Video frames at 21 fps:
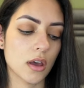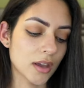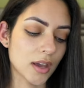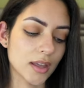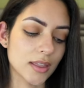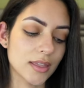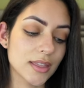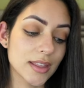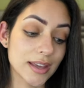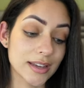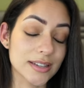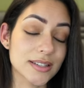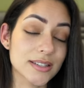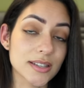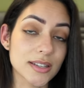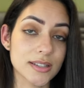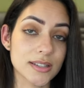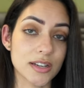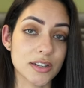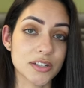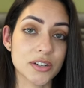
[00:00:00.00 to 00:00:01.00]
And this
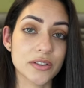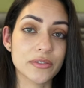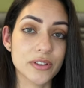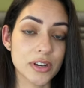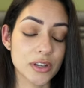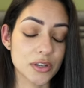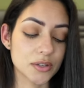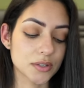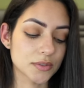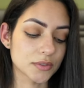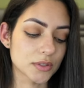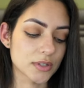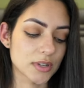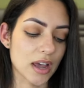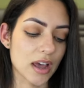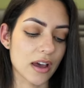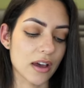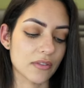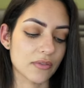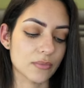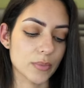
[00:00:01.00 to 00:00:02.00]
is actually really useful to
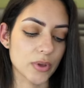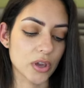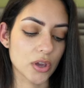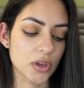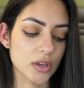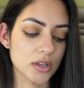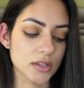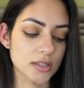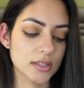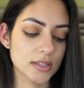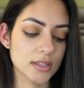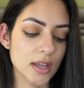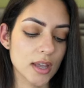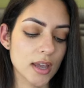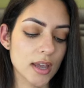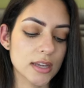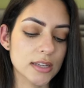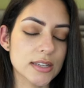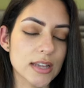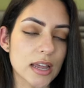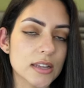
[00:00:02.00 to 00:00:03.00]
have because
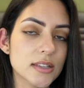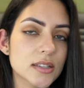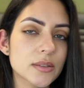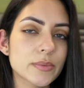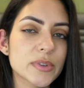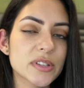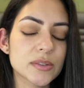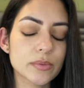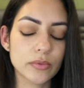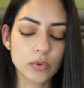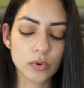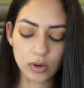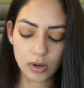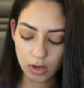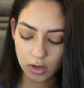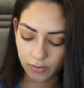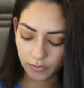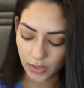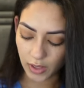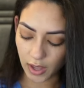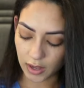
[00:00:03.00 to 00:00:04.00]
it tends to be small
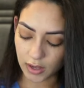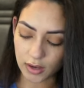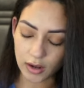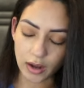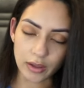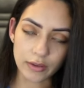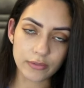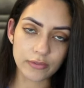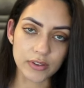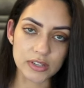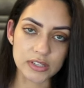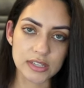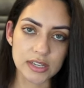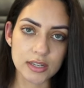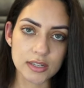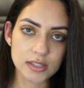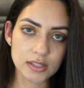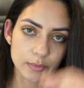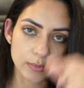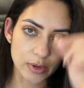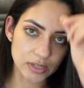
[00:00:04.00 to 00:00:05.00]
enough that I can like fit it
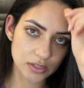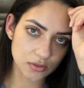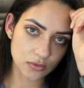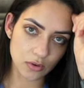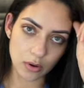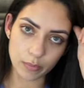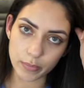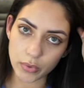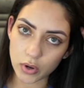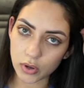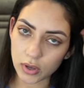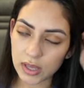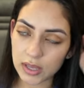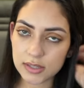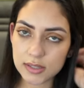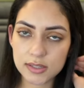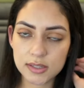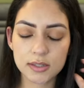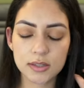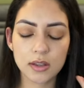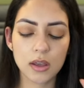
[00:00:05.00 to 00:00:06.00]
into my scrub
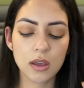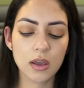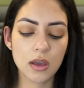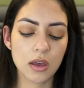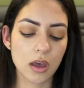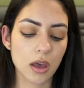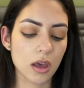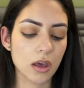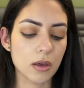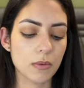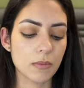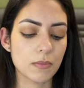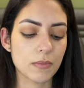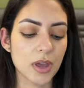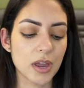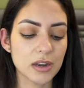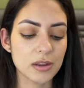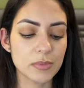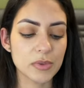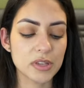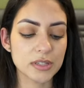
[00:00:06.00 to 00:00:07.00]
pockets. And
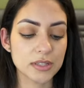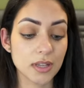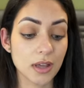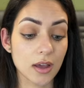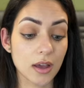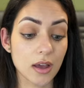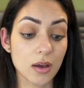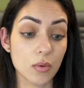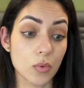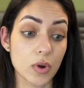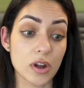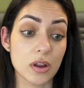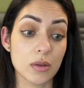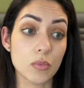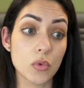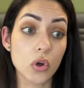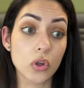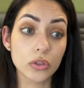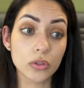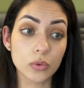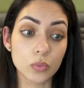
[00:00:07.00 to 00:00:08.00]
it means that when I'm
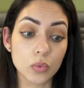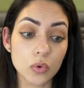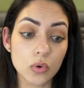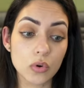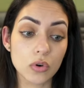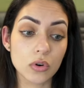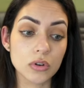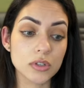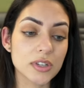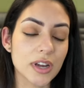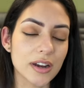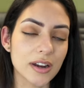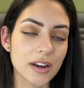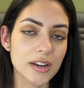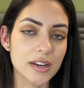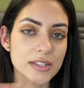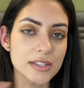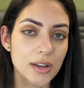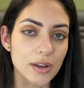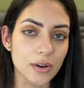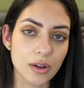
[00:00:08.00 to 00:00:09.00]
on the ward and I
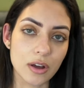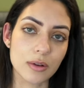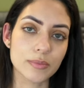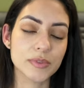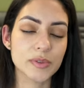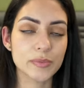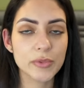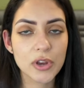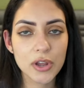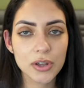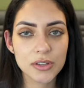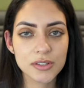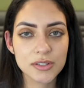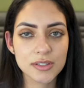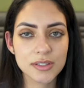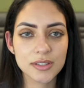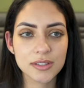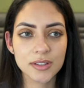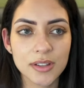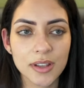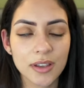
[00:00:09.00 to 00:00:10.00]
need to look up some
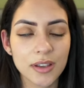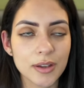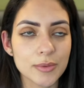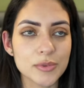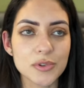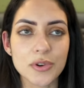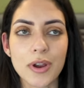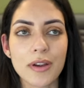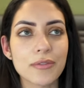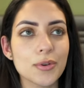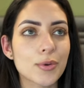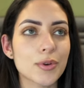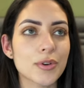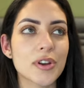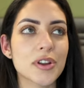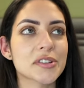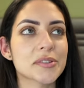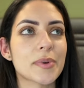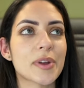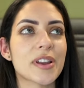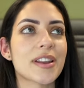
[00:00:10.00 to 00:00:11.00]
notes, I'm sure everyone
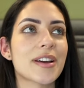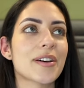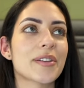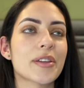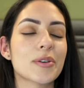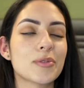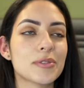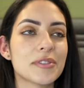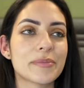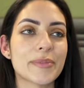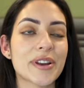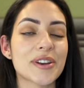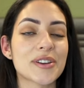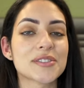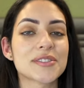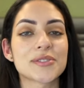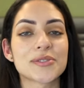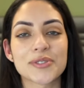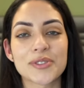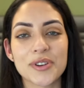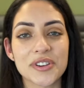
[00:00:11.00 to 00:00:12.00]
knows by now that all of my notes are on